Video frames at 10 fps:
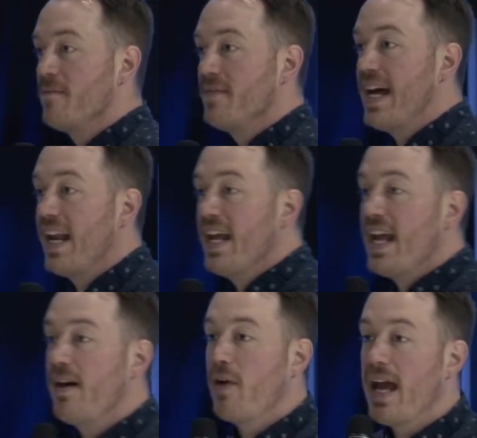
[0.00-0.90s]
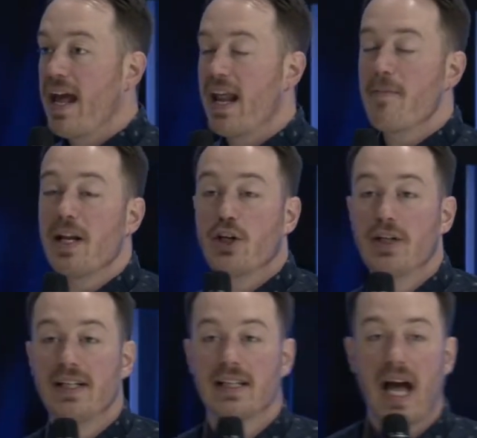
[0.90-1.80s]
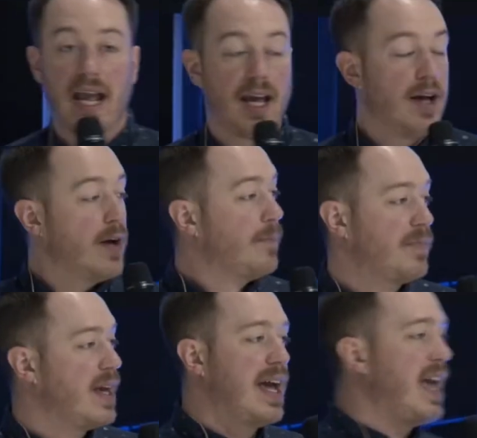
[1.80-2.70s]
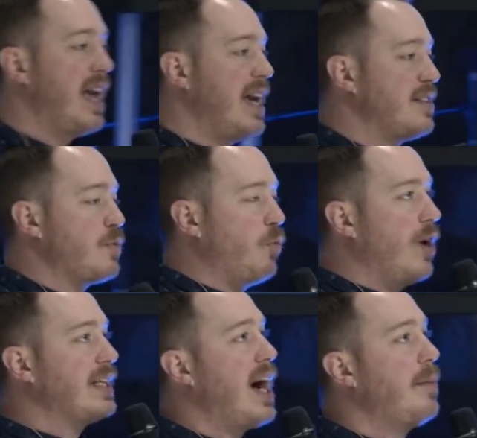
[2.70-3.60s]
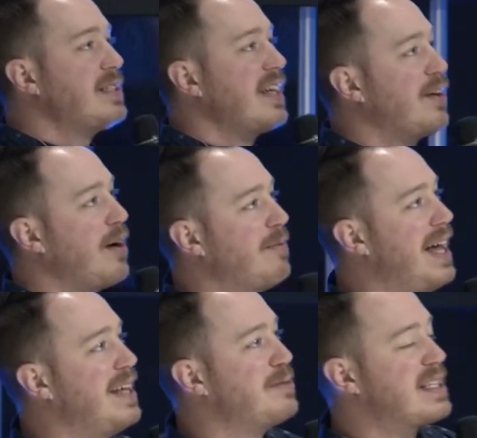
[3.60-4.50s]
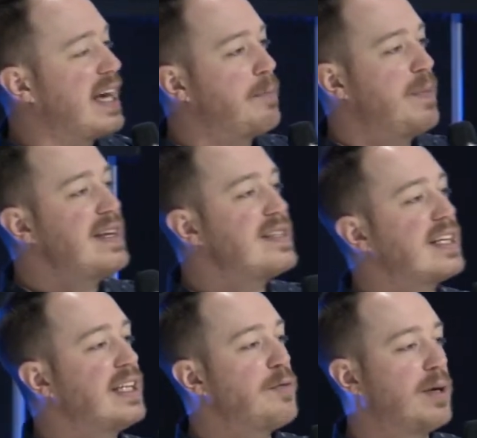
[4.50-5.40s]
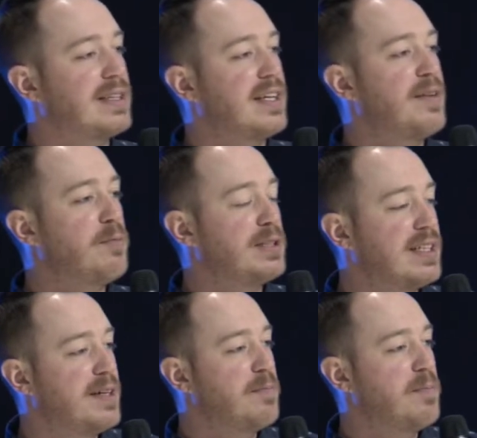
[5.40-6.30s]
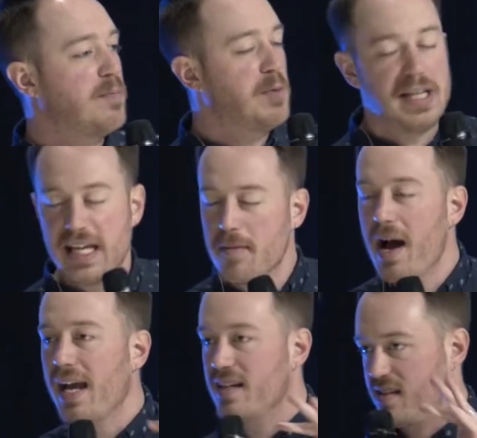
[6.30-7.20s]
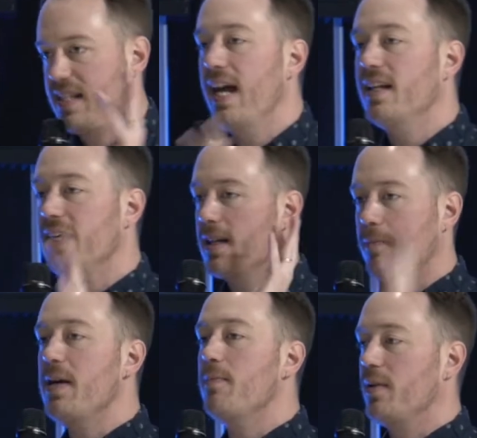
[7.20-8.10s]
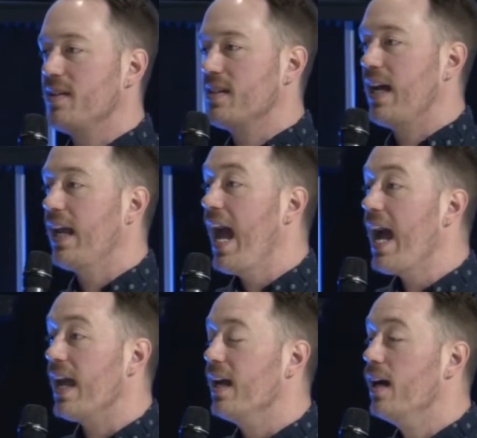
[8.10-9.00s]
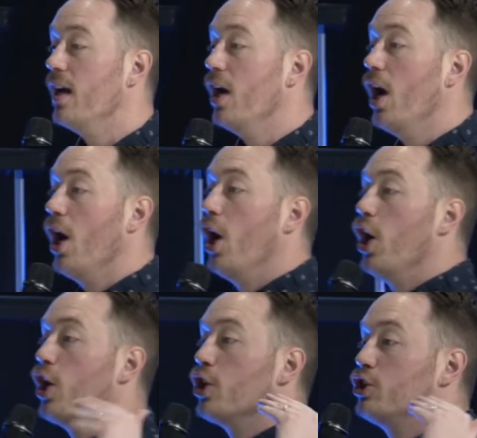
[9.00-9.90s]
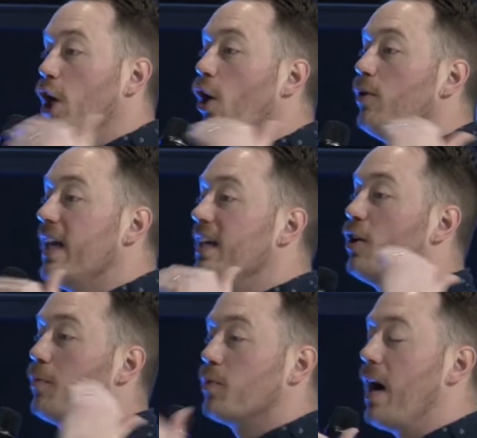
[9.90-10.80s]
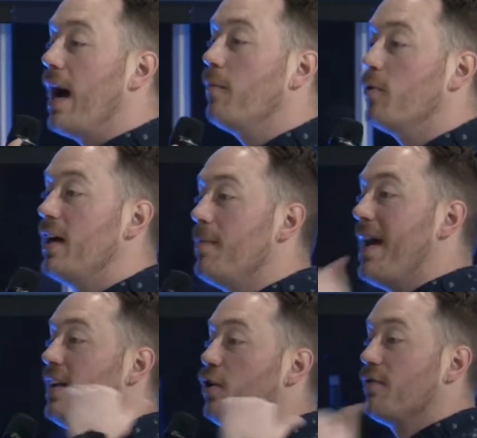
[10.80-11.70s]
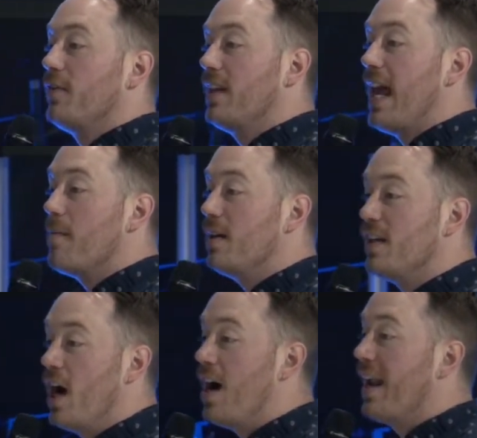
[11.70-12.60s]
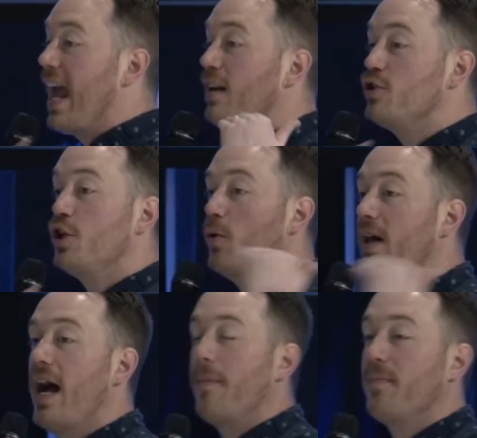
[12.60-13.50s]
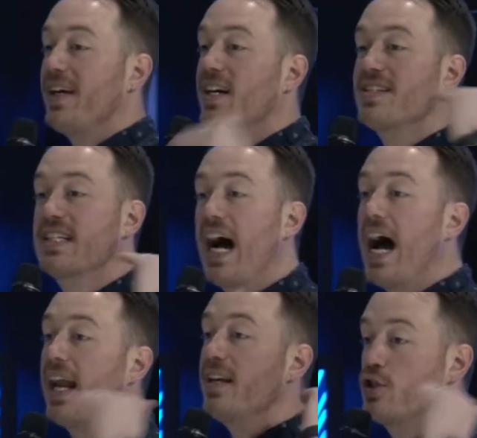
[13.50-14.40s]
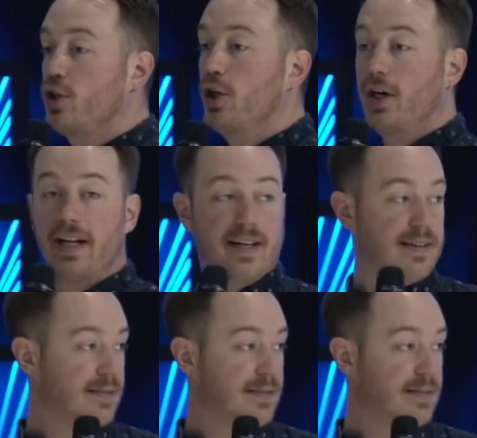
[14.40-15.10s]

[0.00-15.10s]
That if anybody couldn't, like, it's one commentator I read, he was like, basically what Nehemiah is telling the people is like, hey, go get your prime rib and your filet mignon and do it up because God is good.